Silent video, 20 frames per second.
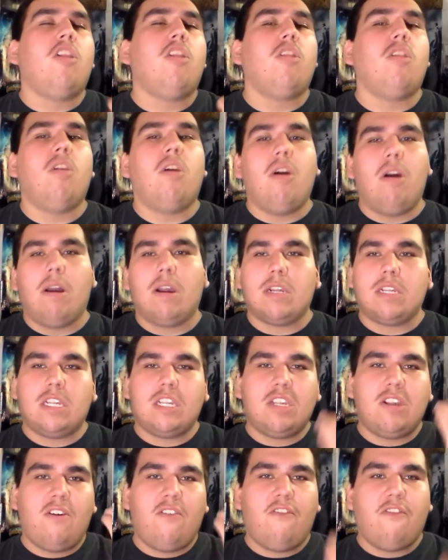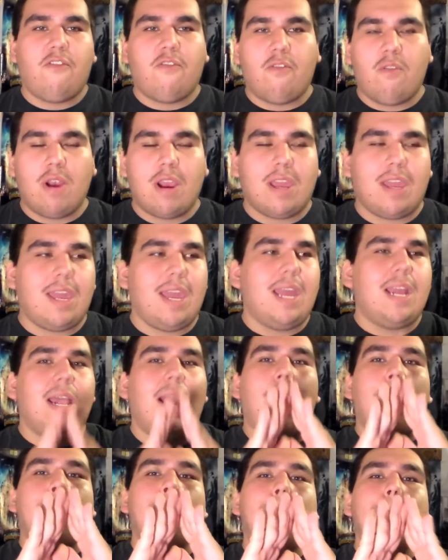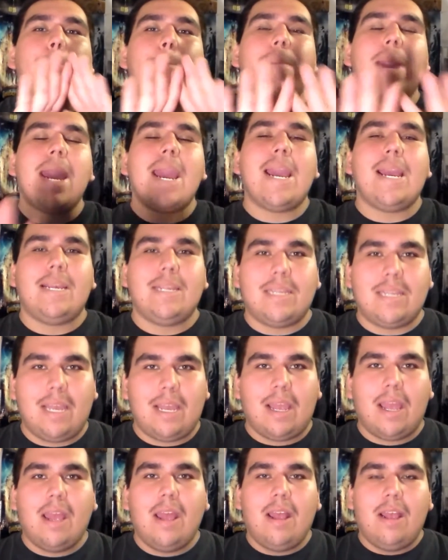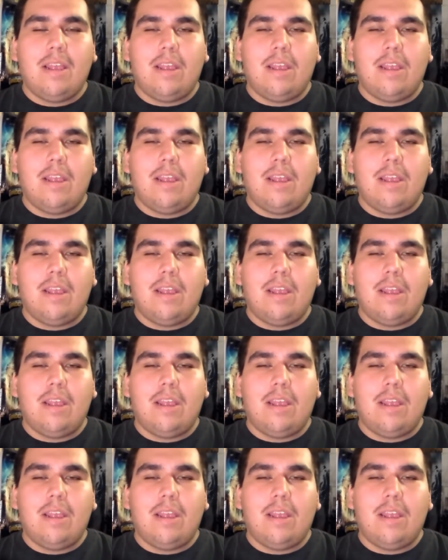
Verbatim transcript: looks freaking amazing.